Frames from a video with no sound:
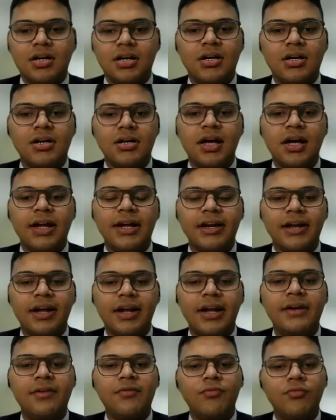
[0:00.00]
sir.
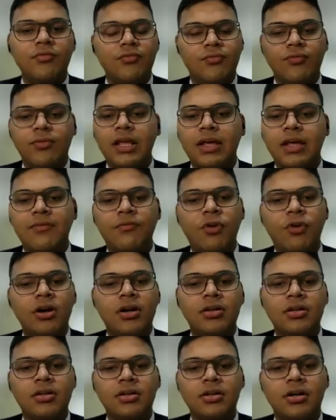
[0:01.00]
I write like
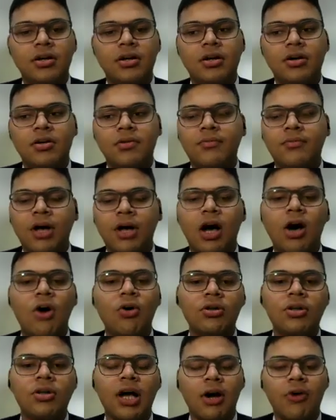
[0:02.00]
what,
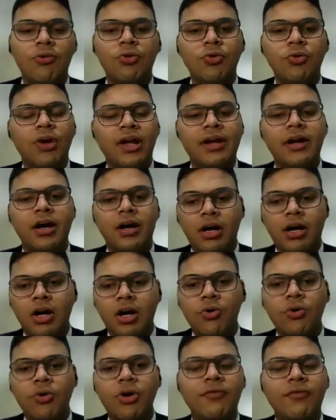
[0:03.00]
how do
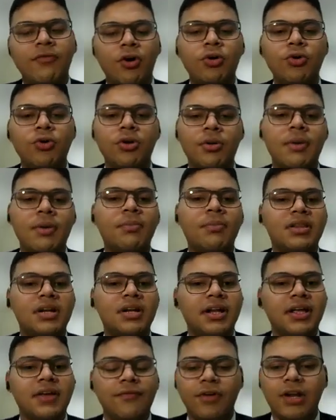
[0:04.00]
I want to
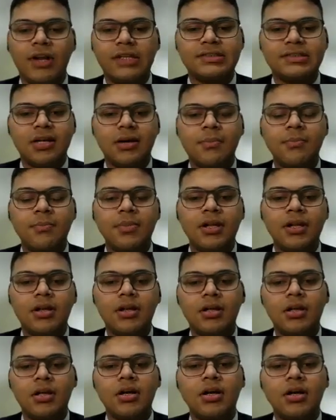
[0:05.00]
remember the day? For
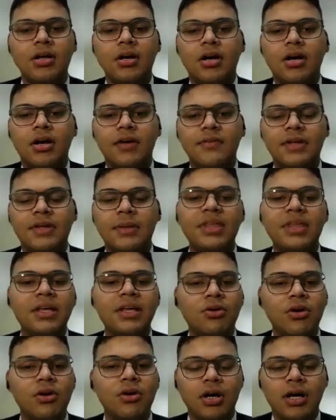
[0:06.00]
example, if
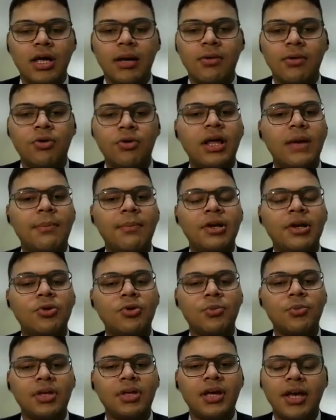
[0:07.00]
something good
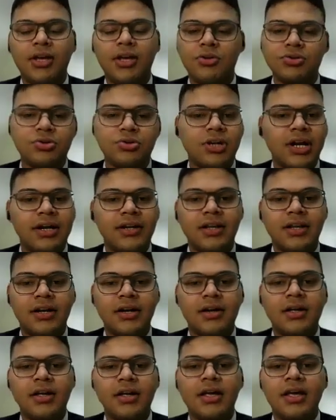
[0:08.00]
happened to me, I used to
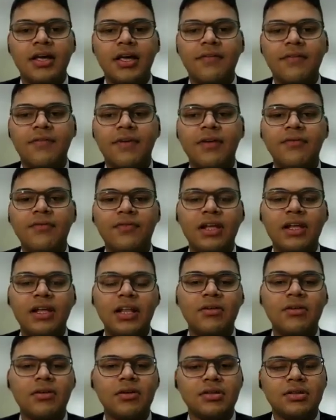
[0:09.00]
write that. If I'm
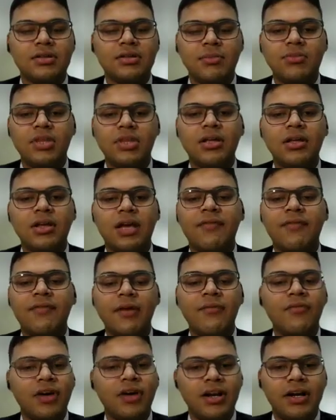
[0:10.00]
feeling something,
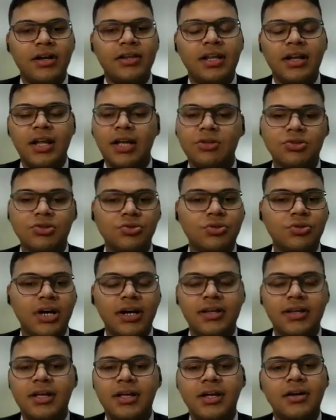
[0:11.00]
if I'm worried, then I used
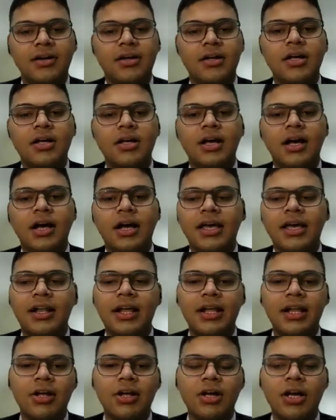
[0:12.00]
to write that.
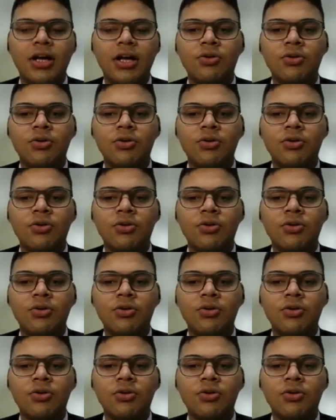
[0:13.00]
Again,